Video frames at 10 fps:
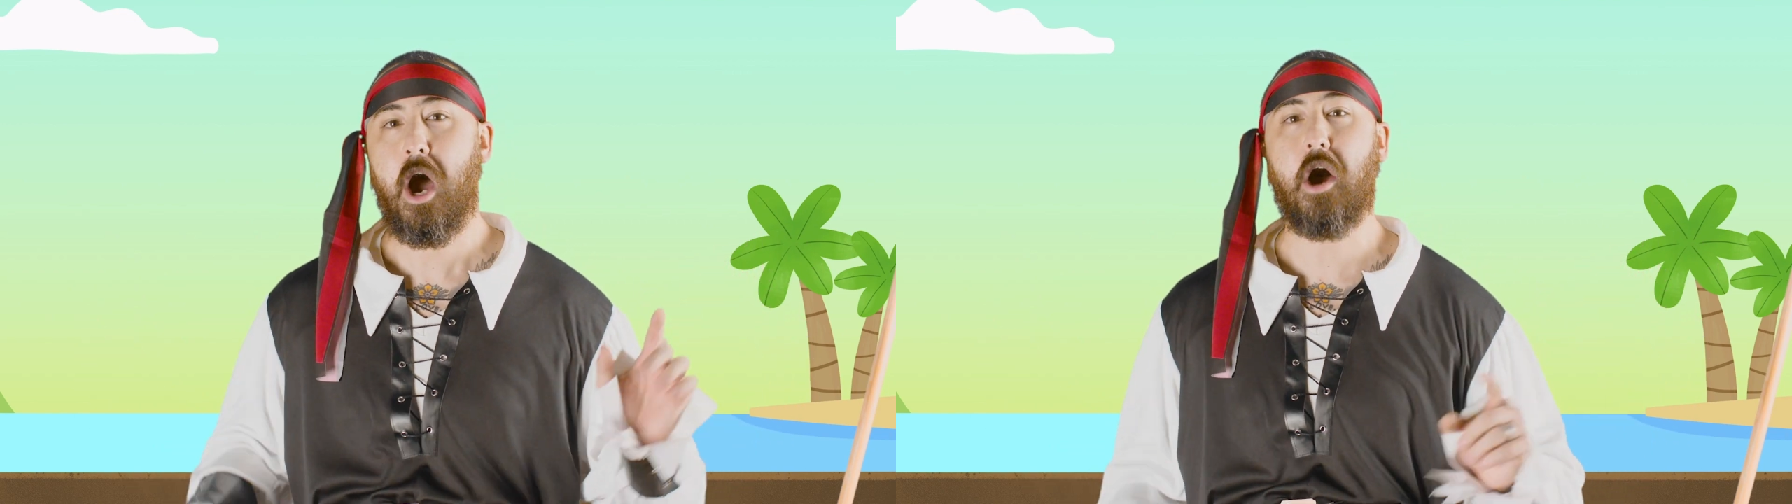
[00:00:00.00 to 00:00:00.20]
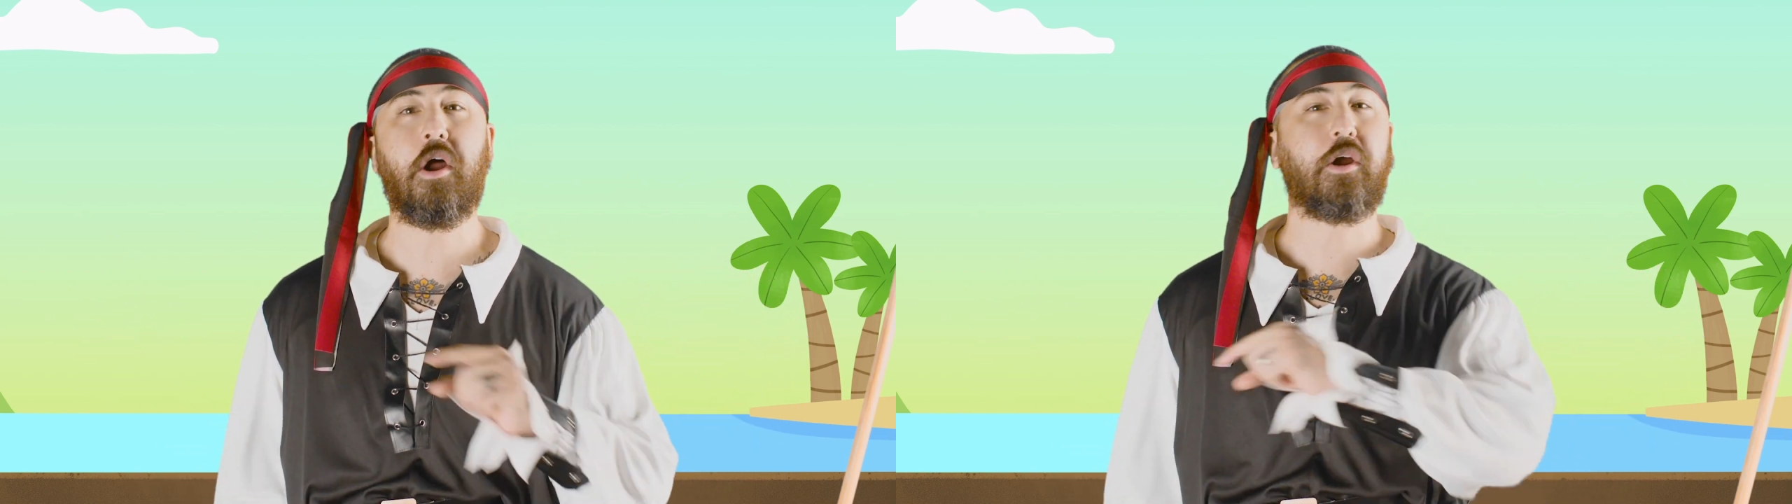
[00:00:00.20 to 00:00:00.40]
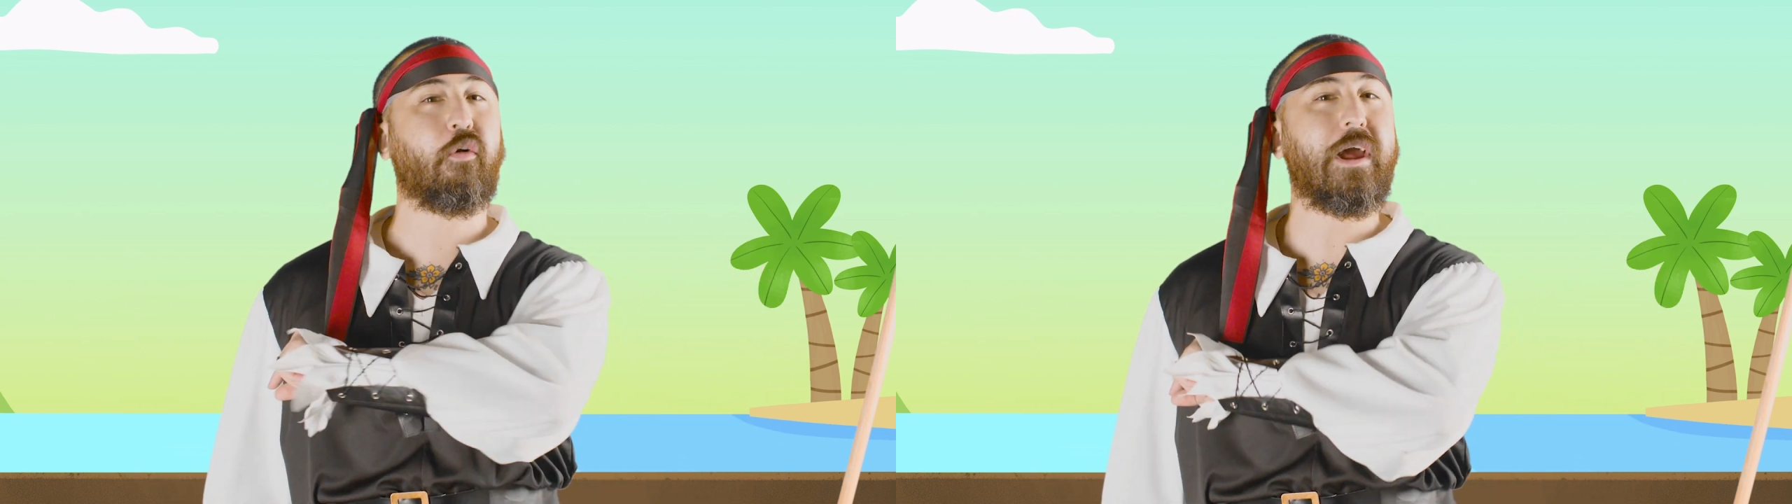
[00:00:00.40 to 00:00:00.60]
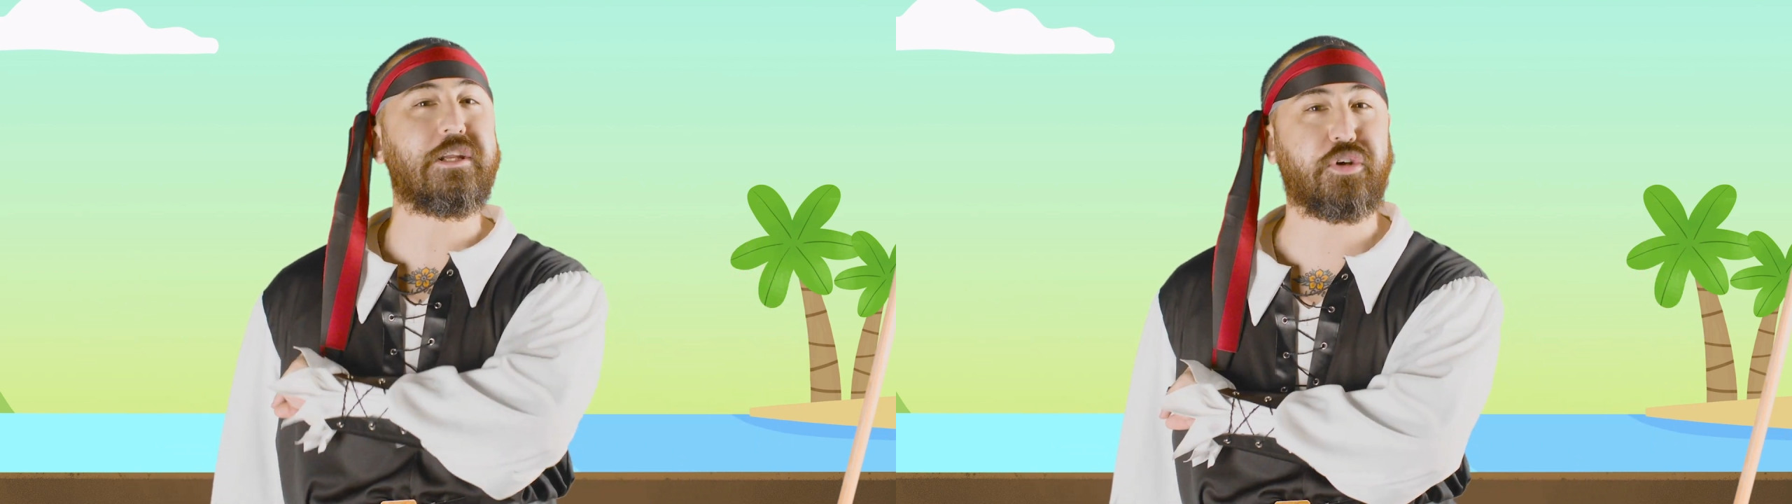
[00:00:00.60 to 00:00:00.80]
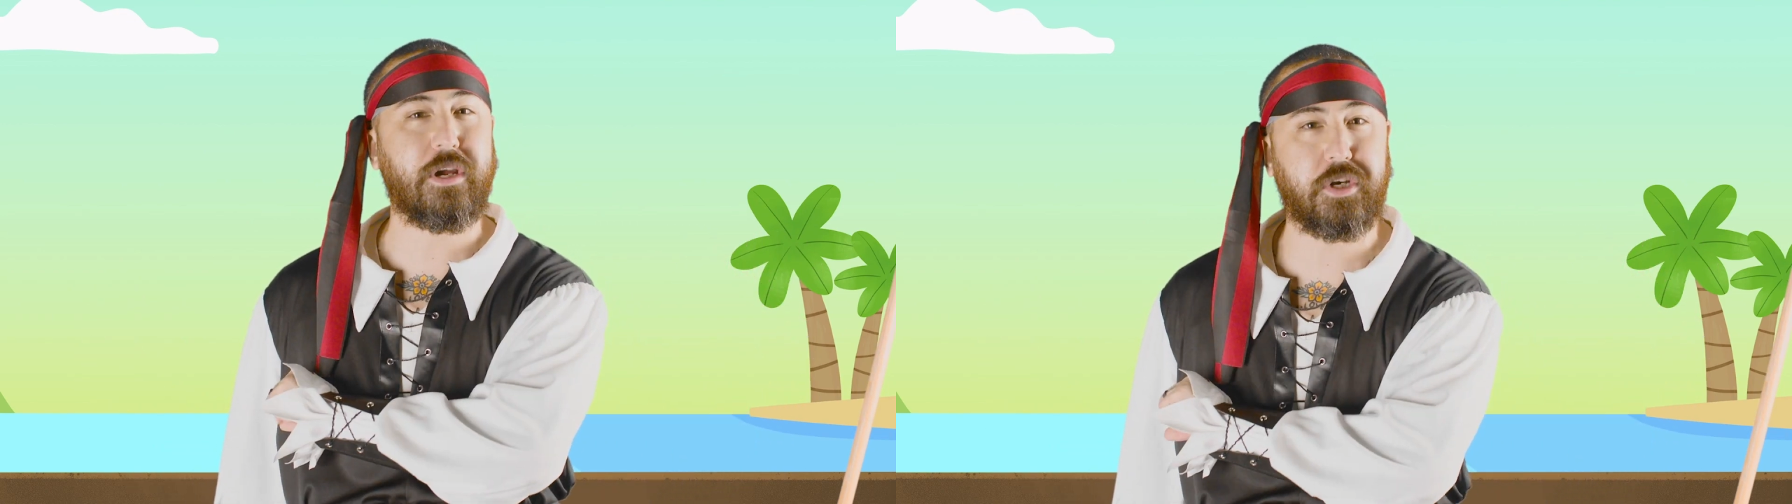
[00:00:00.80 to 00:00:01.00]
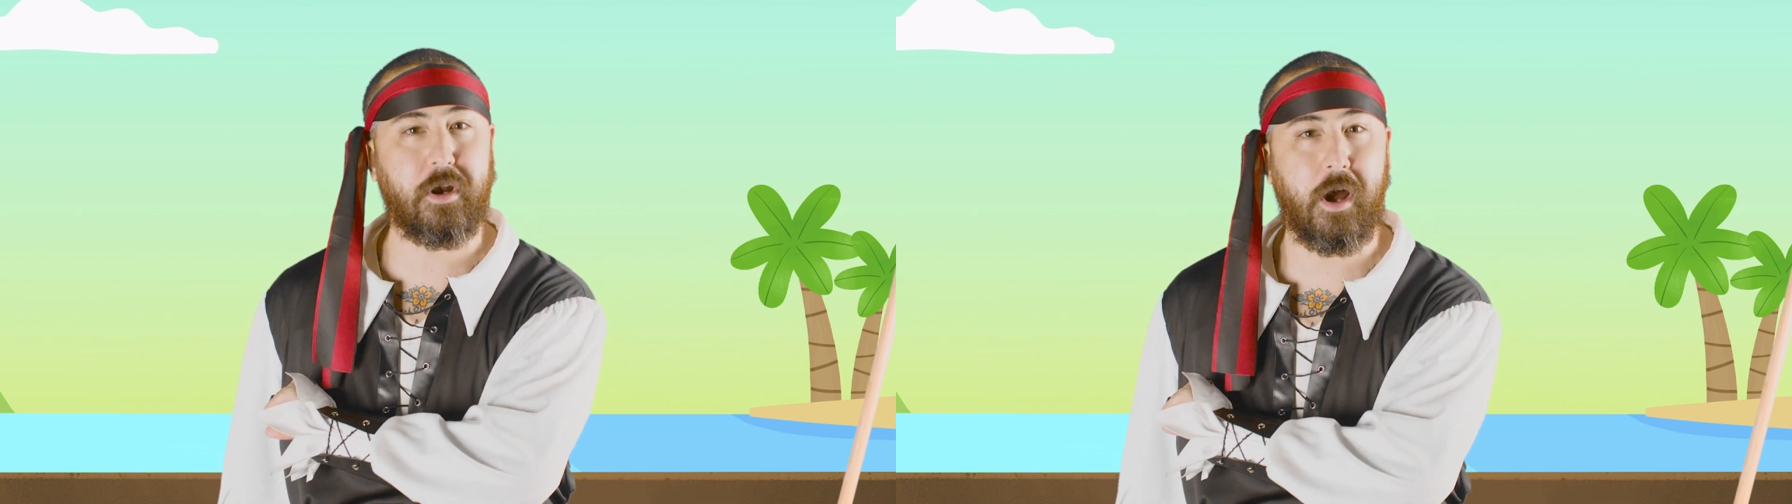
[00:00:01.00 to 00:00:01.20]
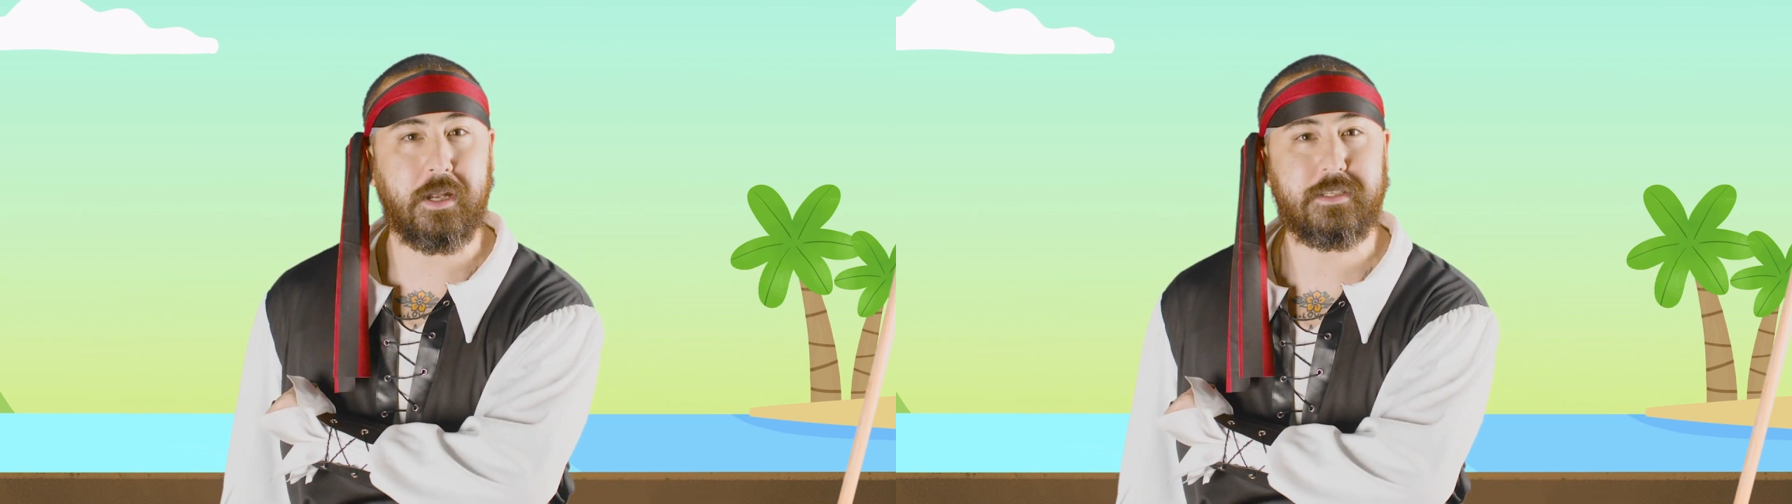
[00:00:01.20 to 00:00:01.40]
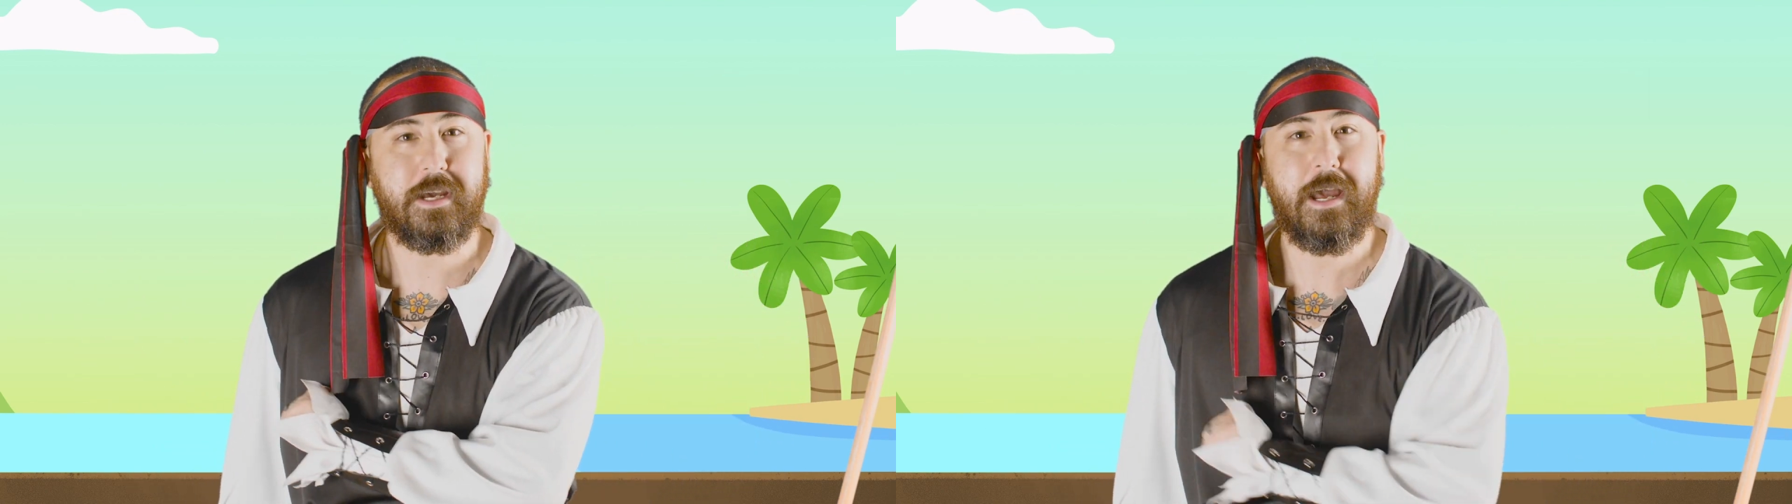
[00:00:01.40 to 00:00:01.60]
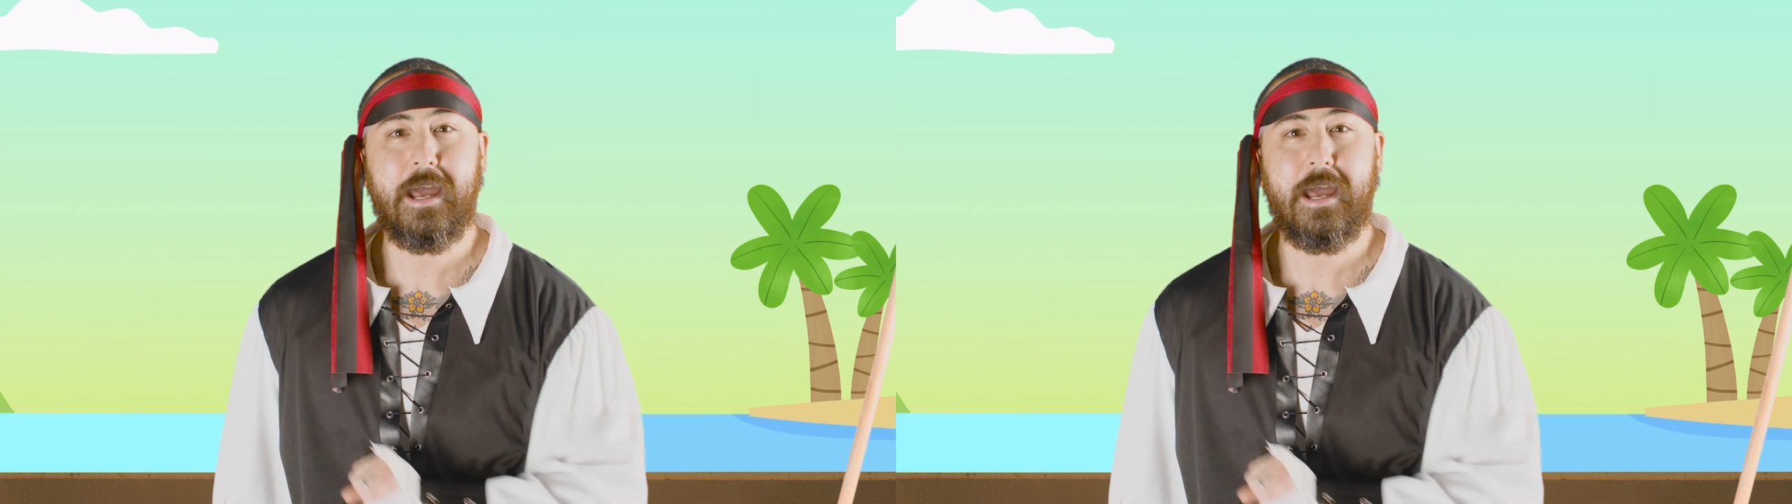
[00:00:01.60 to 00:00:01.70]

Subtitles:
on our great treasure hunt